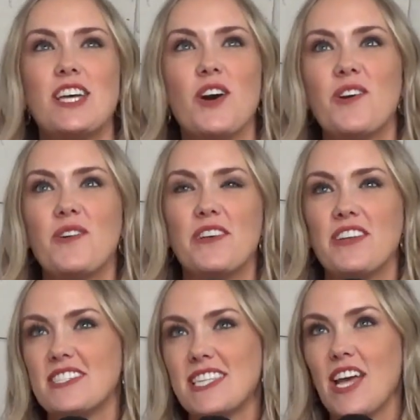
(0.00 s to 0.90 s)
So
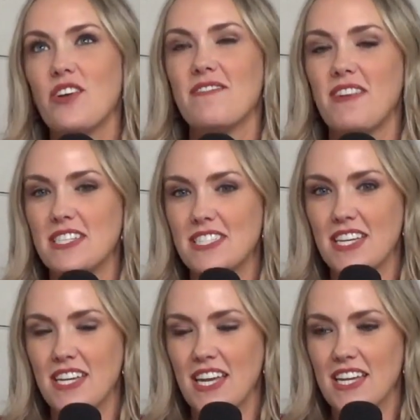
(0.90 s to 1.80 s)
say you're
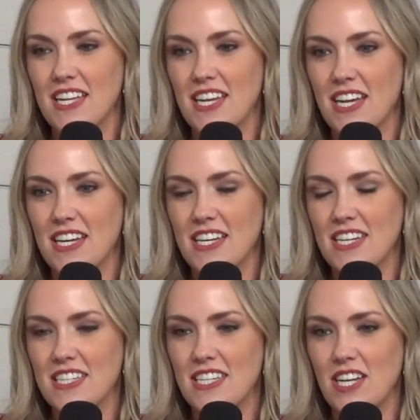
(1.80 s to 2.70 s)
investing in
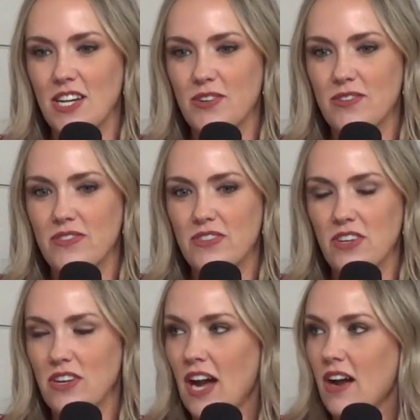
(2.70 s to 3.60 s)

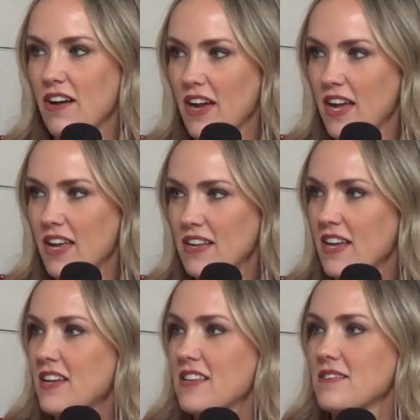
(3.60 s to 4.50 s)
your IRA
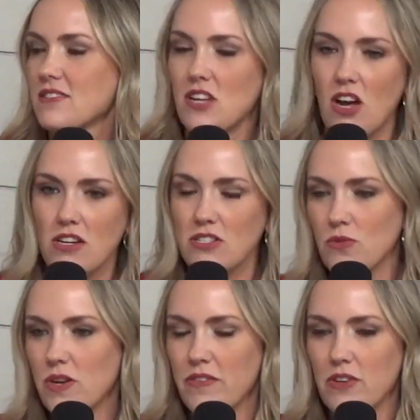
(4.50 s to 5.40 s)
and stocks or
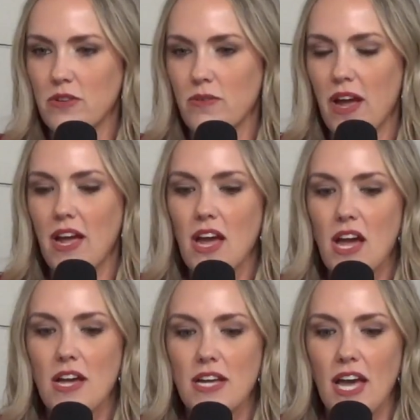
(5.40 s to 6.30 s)
whatever you're doing, right?
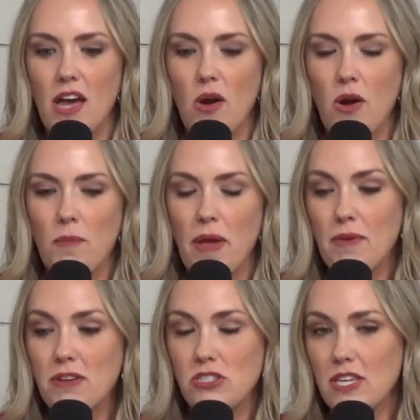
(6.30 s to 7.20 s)
Or maybe
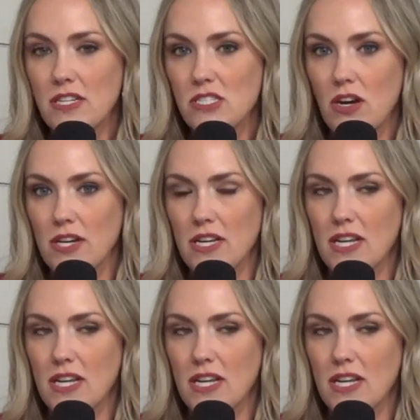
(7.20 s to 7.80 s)
you're just getting started.